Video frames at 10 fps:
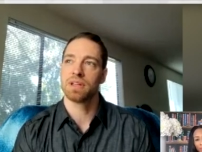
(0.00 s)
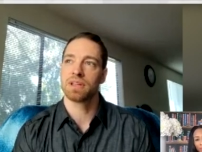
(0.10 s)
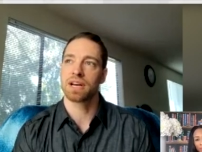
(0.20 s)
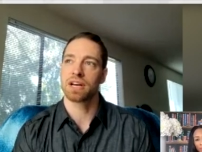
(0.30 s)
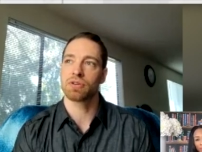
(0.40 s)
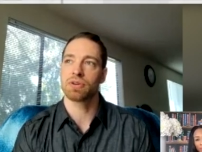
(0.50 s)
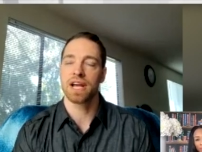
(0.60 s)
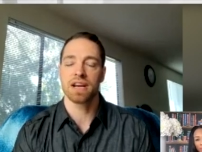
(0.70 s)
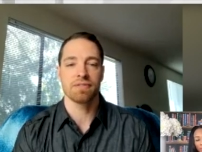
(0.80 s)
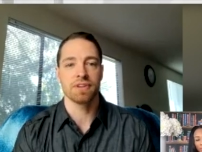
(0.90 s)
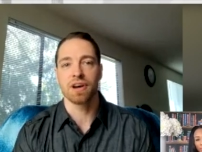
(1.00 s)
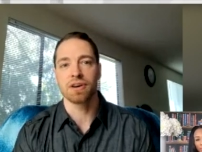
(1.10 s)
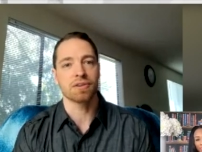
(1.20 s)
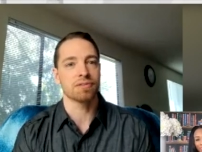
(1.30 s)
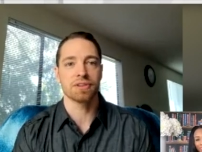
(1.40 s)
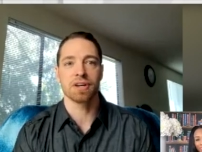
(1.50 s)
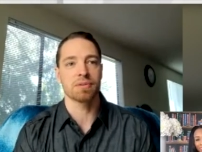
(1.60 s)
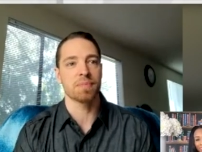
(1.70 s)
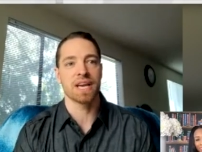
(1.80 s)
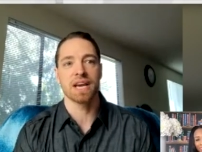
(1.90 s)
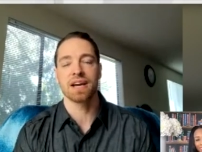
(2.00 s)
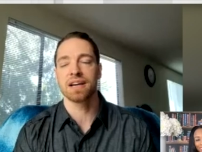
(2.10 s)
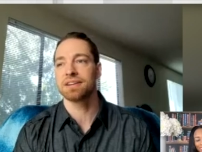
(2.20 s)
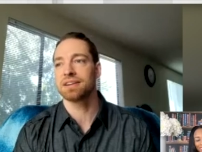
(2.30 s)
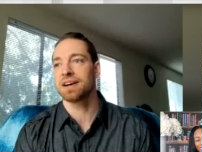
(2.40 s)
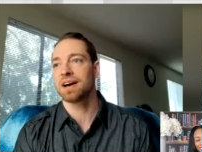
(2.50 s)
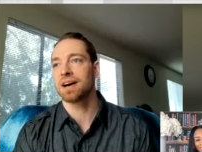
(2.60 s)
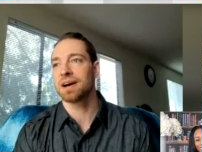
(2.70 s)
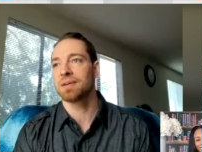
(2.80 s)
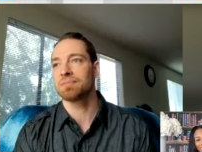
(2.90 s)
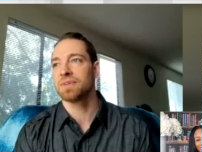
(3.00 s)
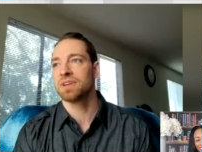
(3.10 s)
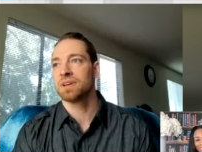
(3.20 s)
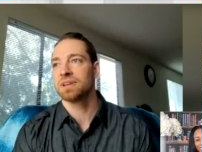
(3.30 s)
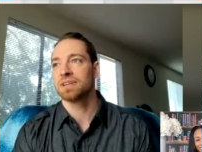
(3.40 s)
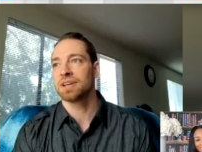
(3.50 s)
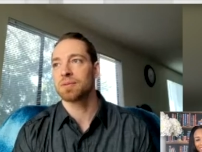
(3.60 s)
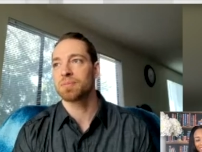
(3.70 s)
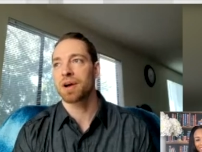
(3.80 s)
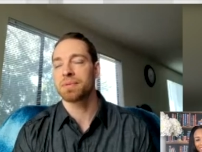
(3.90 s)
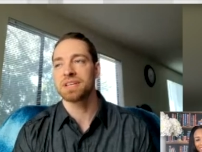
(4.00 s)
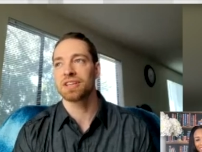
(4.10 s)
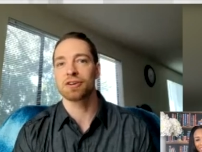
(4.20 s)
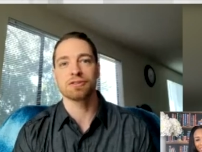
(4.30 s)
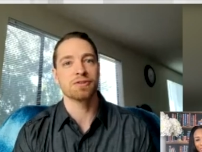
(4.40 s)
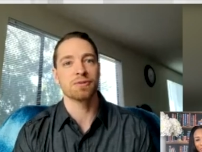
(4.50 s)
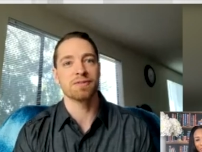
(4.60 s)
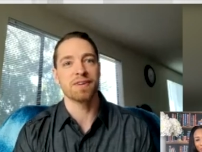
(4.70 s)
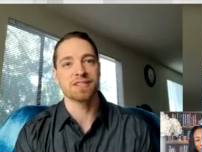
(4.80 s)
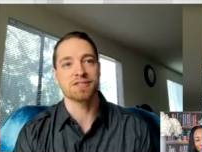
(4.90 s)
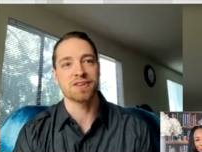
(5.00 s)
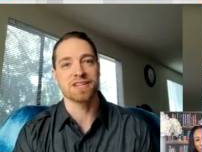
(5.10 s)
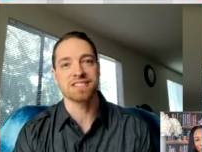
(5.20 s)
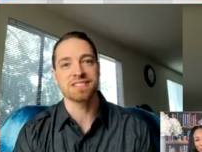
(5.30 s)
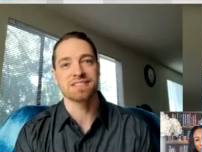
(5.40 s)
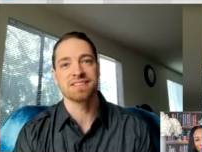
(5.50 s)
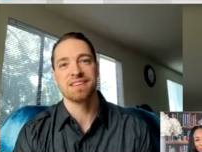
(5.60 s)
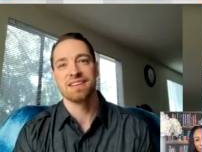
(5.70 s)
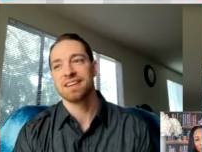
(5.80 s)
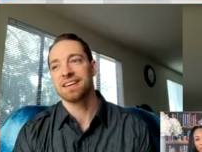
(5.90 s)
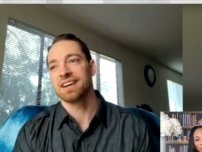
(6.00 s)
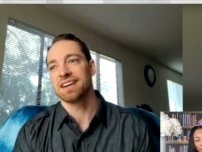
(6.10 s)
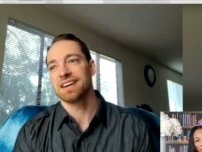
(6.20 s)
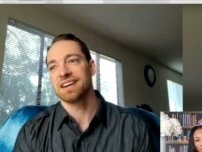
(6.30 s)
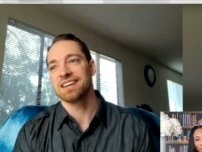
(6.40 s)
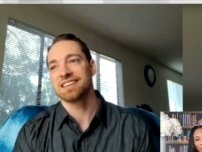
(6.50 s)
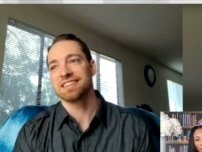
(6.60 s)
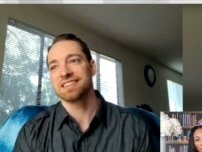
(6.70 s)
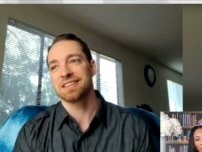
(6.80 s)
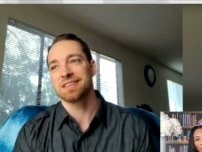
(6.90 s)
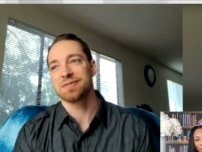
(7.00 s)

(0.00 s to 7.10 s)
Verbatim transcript: like a creative young young man, um, uh, probably a little too adventurous, uh, and